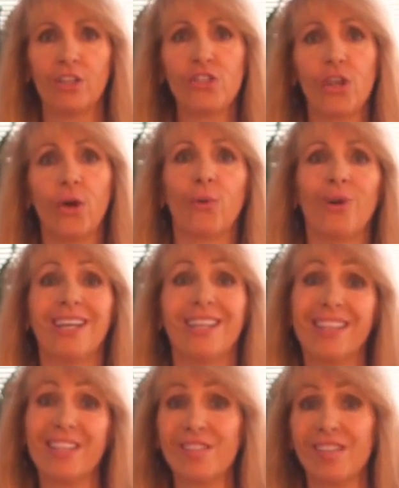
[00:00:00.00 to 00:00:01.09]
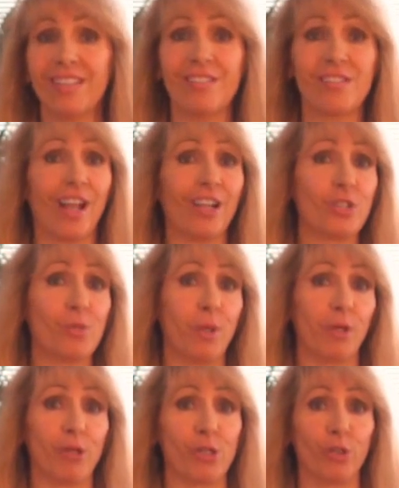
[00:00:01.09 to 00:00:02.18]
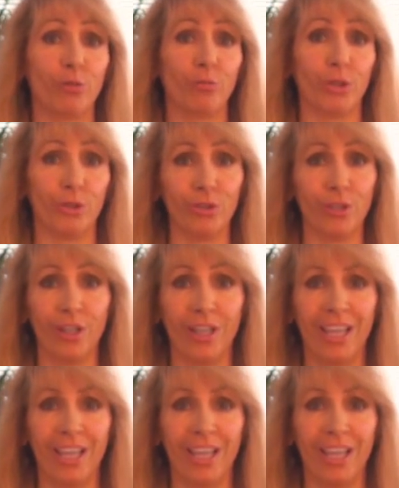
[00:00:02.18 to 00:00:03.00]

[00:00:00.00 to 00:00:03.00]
So this is a spiritual moon.